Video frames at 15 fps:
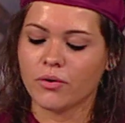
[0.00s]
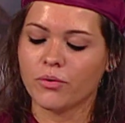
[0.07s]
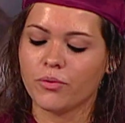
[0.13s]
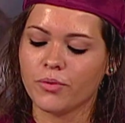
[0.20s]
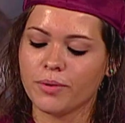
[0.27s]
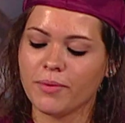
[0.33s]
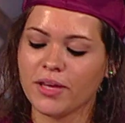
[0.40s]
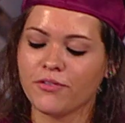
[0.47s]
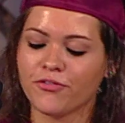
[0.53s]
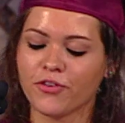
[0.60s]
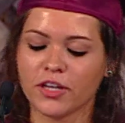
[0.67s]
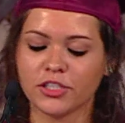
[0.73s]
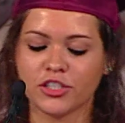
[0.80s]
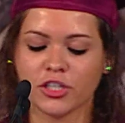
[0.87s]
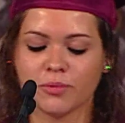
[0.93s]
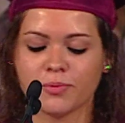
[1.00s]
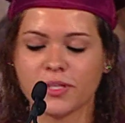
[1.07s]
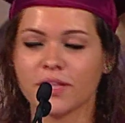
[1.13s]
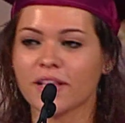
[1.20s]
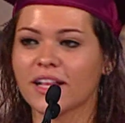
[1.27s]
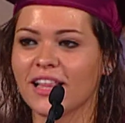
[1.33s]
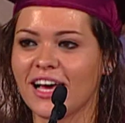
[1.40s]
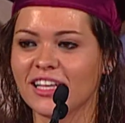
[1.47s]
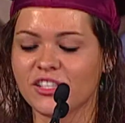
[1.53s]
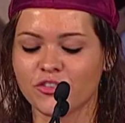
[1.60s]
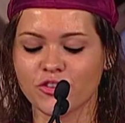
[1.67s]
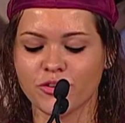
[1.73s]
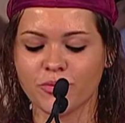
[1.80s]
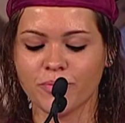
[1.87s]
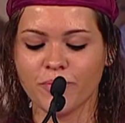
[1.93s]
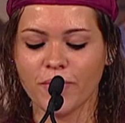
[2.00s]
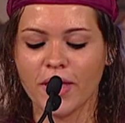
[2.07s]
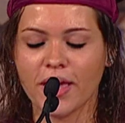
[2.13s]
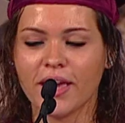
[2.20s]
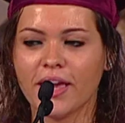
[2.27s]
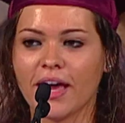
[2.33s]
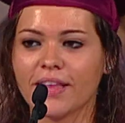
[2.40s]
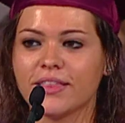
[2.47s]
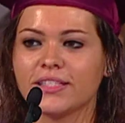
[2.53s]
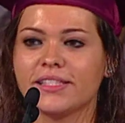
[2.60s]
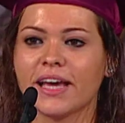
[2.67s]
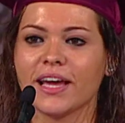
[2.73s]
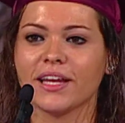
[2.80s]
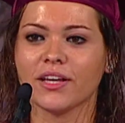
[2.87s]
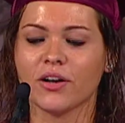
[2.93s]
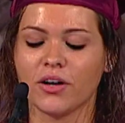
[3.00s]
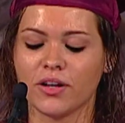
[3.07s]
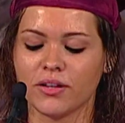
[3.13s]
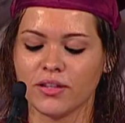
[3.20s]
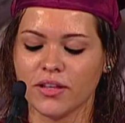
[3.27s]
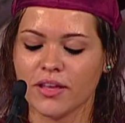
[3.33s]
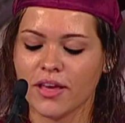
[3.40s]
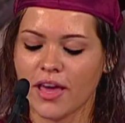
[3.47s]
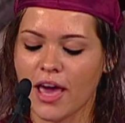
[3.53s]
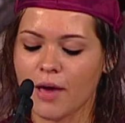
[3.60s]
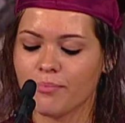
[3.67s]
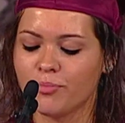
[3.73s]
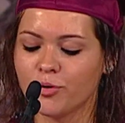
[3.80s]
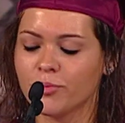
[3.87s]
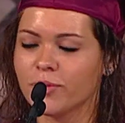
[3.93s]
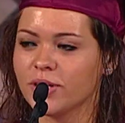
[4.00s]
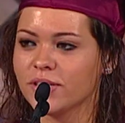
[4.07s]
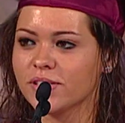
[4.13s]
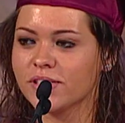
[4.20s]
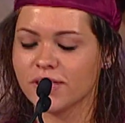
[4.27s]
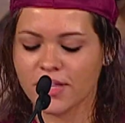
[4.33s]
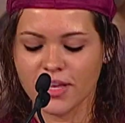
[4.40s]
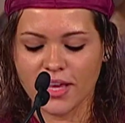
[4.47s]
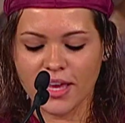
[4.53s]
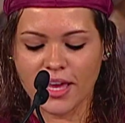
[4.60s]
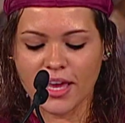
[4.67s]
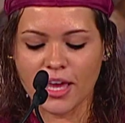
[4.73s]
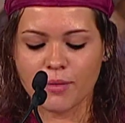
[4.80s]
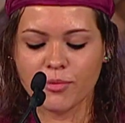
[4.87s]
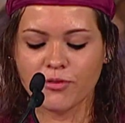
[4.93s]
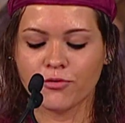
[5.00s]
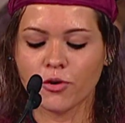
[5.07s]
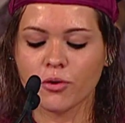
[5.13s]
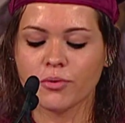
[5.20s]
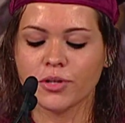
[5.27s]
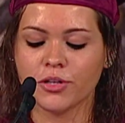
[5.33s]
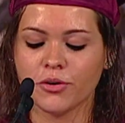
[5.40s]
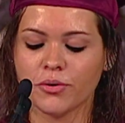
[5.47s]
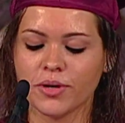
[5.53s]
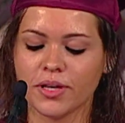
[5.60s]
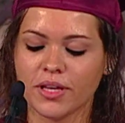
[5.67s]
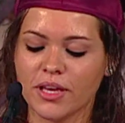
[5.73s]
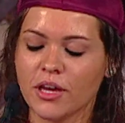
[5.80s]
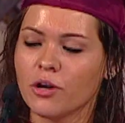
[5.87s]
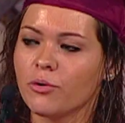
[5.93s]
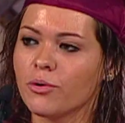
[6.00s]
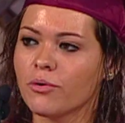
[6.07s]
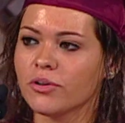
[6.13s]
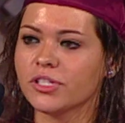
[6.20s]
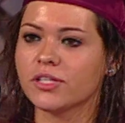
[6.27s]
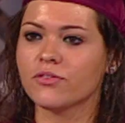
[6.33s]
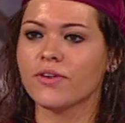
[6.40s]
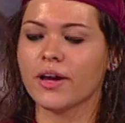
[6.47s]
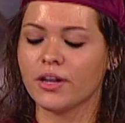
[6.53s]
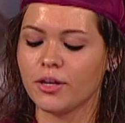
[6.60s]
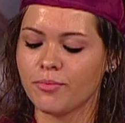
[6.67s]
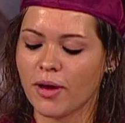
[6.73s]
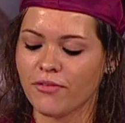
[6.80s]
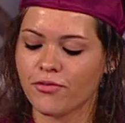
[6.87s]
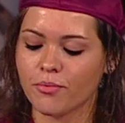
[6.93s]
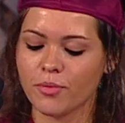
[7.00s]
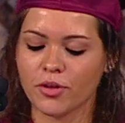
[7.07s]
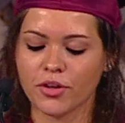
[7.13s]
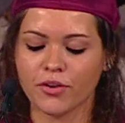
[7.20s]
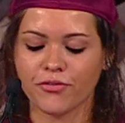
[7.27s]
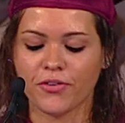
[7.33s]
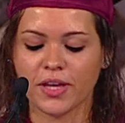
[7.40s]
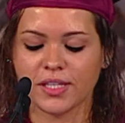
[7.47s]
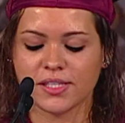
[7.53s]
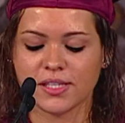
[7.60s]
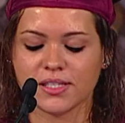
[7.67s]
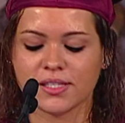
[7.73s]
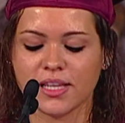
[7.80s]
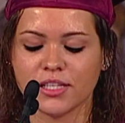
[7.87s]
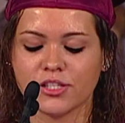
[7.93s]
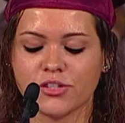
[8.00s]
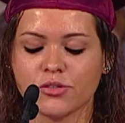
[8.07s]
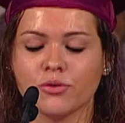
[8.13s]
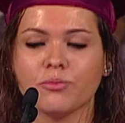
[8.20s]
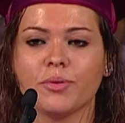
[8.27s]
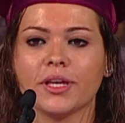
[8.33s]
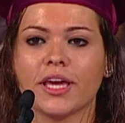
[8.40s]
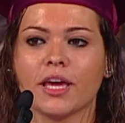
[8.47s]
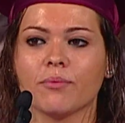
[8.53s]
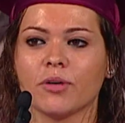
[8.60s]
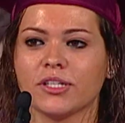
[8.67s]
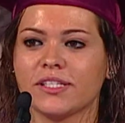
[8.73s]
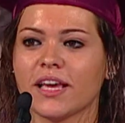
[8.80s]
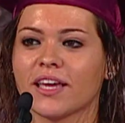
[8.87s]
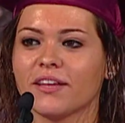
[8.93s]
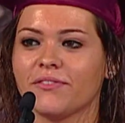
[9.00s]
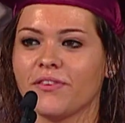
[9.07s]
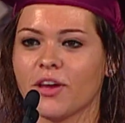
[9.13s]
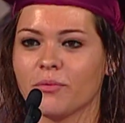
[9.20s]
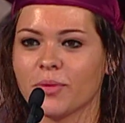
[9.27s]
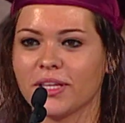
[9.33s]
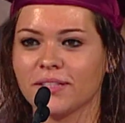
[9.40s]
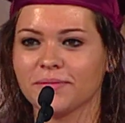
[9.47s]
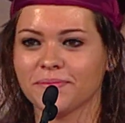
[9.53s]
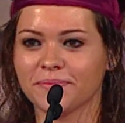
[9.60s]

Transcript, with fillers: We made friendships in the classroom, at the dining hall, at Boomers, and before we knew it, we were surrounded by familiar faces that soon became our second family.